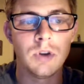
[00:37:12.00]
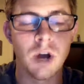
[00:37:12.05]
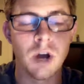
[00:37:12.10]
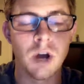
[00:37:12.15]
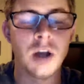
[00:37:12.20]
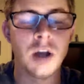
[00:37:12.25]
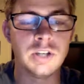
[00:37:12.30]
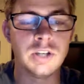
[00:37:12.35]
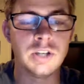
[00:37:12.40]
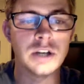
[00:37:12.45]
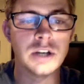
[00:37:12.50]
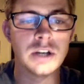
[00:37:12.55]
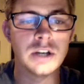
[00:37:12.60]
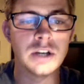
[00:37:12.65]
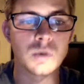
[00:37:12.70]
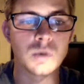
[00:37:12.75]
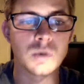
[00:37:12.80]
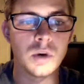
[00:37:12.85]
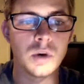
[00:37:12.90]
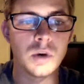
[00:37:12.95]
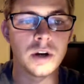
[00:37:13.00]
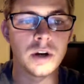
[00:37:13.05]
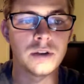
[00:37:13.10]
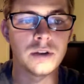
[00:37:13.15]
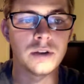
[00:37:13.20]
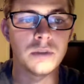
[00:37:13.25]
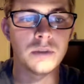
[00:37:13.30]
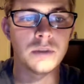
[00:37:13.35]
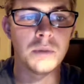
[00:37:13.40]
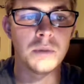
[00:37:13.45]
year's
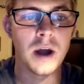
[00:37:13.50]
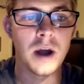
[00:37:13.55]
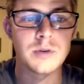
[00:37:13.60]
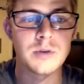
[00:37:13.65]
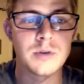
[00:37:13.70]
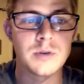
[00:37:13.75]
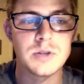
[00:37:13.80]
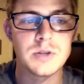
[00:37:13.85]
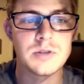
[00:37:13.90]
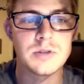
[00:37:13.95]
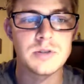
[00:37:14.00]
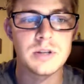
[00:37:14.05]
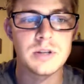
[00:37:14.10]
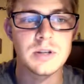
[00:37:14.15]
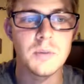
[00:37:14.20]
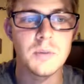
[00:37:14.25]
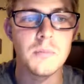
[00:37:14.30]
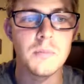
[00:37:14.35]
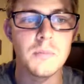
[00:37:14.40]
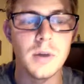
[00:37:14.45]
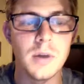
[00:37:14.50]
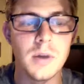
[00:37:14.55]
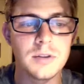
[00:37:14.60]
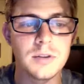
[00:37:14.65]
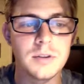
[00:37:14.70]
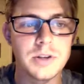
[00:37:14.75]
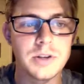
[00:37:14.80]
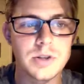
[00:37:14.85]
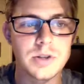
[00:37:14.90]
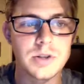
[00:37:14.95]
worth, but I was using the
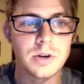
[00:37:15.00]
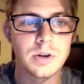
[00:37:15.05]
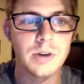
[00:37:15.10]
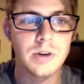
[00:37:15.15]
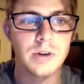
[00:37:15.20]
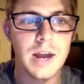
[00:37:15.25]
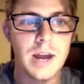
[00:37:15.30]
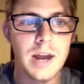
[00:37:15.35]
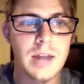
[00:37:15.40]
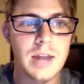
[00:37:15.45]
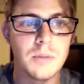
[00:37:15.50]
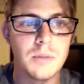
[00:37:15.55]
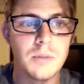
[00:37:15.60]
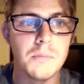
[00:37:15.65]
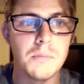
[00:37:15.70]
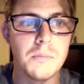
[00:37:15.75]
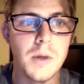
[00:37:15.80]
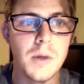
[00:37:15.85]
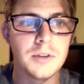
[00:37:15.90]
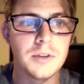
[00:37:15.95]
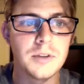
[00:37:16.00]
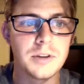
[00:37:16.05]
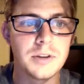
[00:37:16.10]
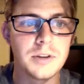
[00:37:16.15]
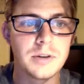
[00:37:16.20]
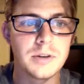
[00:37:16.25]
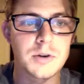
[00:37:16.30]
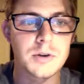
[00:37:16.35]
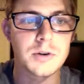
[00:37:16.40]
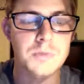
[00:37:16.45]
monthly churn rate and the monthly
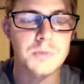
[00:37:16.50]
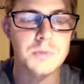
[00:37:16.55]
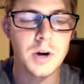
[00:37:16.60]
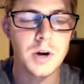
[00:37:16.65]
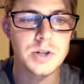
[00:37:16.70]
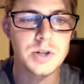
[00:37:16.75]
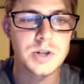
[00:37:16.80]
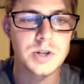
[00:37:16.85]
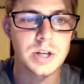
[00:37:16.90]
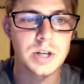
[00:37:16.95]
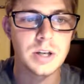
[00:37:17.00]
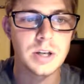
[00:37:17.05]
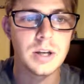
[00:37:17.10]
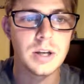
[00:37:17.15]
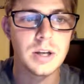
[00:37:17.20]
gross margin